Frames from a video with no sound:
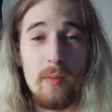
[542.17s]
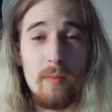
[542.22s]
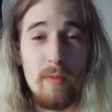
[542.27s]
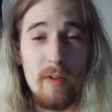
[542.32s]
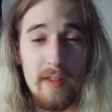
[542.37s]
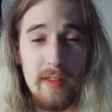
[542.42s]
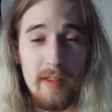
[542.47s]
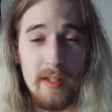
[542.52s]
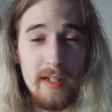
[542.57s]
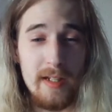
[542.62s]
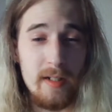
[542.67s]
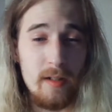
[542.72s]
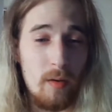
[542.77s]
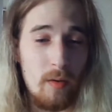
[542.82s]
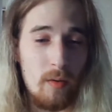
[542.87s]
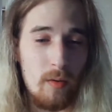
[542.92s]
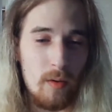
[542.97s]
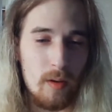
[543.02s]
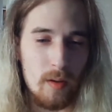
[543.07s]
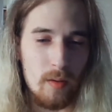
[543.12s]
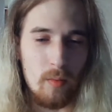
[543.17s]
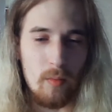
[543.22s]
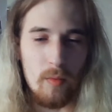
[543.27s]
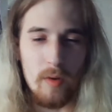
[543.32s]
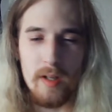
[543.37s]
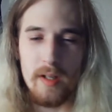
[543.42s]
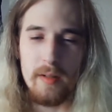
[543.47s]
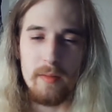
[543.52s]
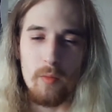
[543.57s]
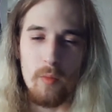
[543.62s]
with it or
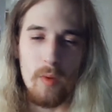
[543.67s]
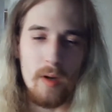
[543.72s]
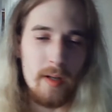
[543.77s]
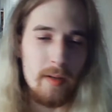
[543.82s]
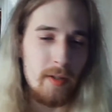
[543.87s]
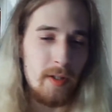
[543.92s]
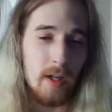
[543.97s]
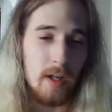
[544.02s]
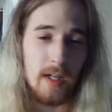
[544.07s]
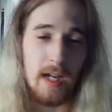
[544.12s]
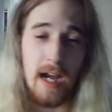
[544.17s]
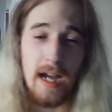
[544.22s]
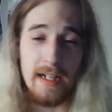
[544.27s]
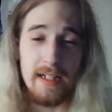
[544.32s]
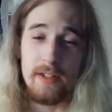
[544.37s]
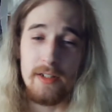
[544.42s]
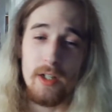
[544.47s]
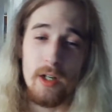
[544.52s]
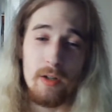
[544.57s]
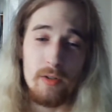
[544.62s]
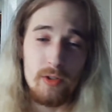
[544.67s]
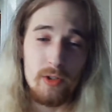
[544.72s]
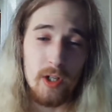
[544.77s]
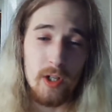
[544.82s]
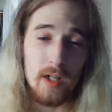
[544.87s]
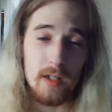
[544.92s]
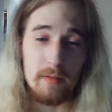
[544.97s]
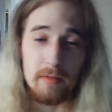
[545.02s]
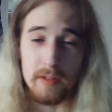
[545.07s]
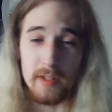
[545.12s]
what kind of tow
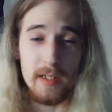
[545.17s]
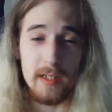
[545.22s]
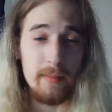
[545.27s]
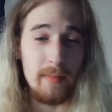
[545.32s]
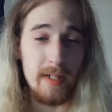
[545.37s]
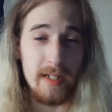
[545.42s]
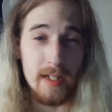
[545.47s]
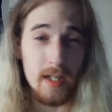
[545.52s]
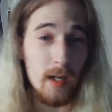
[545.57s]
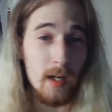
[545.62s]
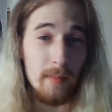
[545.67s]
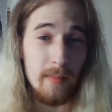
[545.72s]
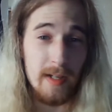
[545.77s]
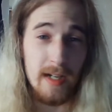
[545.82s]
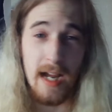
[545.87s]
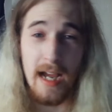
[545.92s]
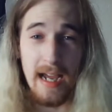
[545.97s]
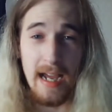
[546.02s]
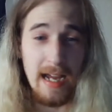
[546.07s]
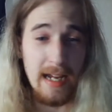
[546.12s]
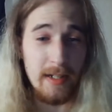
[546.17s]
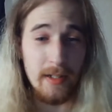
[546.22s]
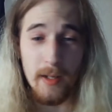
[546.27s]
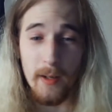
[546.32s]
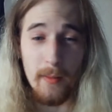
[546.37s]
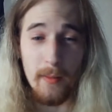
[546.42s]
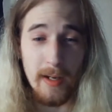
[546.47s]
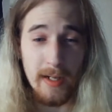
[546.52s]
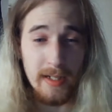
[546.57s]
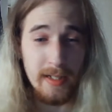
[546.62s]
truck was going to be coming. I had
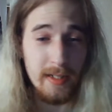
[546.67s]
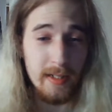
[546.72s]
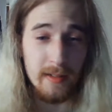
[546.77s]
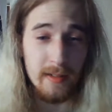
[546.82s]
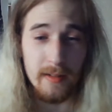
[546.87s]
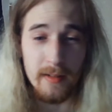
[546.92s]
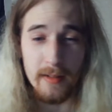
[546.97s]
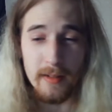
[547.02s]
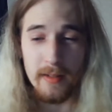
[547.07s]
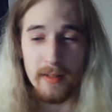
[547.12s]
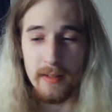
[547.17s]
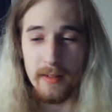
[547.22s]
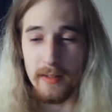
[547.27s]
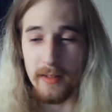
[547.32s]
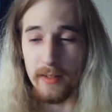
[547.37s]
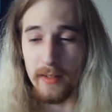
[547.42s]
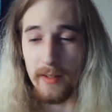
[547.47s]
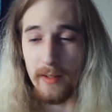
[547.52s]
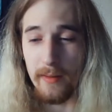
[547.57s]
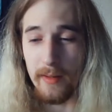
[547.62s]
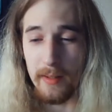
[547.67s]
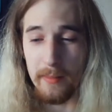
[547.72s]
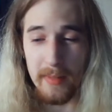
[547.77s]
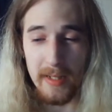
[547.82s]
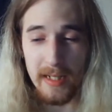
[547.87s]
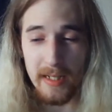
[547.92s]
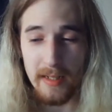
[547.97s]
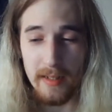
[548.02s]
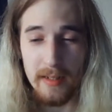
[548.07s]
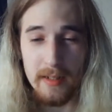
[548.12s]
no idea, you know what I
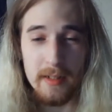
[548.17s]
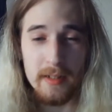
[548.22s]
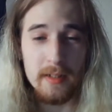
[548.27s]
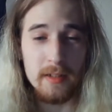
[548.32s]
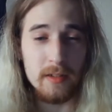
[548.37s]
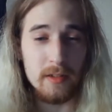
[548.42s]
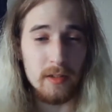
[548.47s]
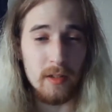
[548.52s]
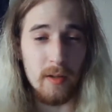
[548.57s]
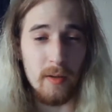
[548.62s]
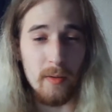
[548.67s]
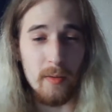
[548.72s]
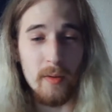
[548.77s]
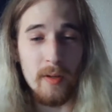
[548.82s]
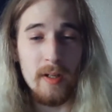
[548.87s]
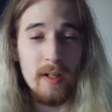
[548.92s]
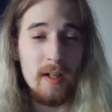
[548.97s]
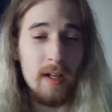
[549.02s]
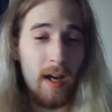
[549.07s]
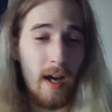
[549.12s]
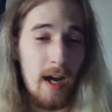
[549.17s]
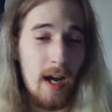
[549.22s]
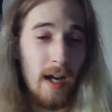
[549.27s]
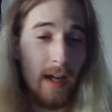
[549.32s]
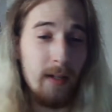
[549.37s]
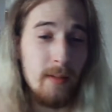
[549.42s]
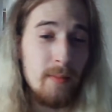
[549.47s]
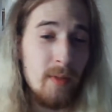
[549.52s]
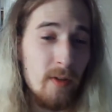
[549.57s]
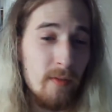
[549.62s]
mean? So I
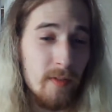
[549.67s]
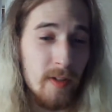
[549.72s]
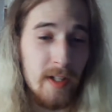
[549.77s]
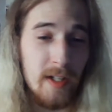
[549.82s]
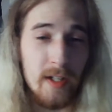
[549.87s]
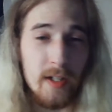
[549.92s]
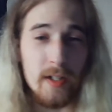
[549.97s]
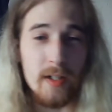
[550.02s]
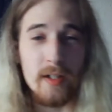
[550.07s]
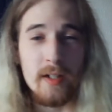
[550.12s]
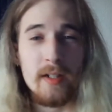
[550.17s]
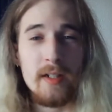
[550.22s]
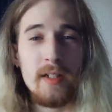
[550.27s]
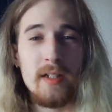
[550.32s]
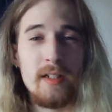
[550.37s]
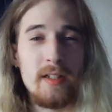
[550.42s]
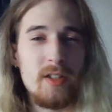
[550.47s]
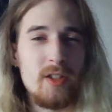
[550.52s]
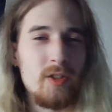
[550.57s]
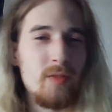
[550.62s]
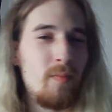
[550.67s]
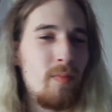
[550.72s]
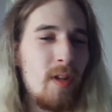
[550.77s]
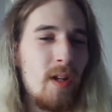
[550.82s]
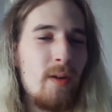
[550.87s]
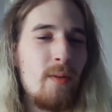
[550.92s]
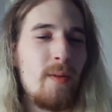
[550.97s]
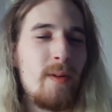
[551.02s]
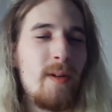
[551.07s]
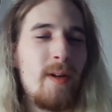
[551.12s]
am over here just
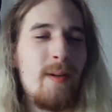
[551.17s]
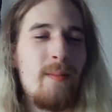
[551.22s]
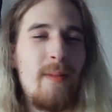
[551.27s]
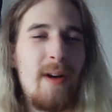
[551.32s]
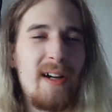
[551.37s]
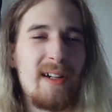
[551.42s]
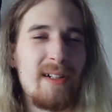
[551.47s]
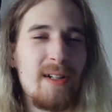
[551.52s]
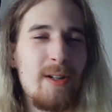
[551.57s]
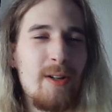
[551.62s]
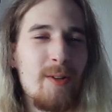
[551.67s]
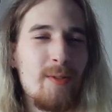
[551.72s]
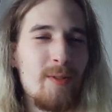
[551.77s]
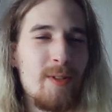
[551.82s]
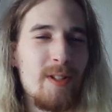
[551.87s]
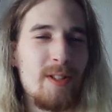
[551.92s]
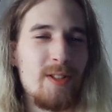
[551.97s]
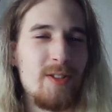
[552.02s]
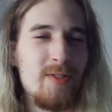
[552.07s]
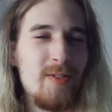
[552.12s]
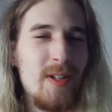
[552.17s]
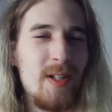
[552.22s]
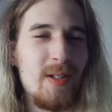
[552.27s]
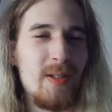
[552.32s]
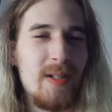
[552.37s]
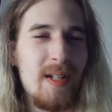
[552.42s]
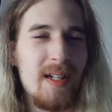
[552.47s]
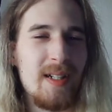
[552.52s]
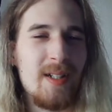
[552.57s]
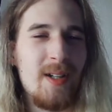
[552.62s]
blowing up my girlfriend's phone.
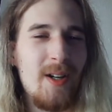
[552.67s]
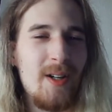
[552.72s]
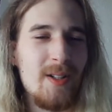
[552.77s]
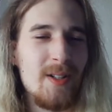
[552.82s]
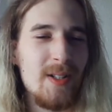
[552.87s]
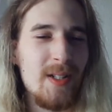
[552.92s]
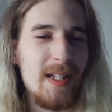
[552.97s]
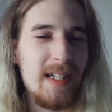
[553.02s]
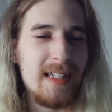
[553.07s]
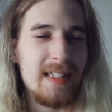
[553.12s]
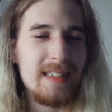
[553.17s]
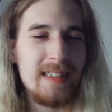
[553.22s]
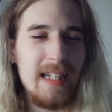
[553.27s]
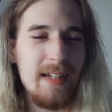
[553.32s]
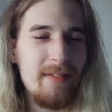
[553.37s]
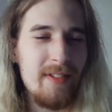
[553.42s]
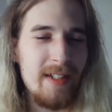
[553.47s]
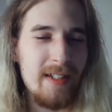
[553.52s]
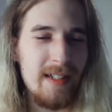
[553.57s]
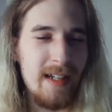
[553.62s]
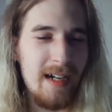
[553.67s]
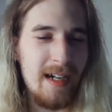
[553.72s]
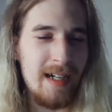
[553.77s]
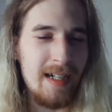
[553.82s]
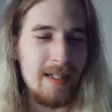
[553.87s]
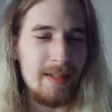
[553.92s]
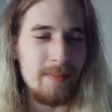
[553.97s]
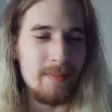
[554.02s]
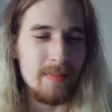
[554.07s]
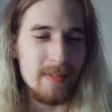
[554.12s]
I call her like 7
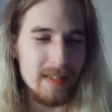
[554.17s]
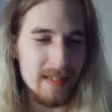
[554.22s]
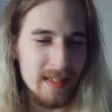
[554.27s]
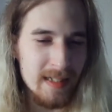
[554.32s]
times.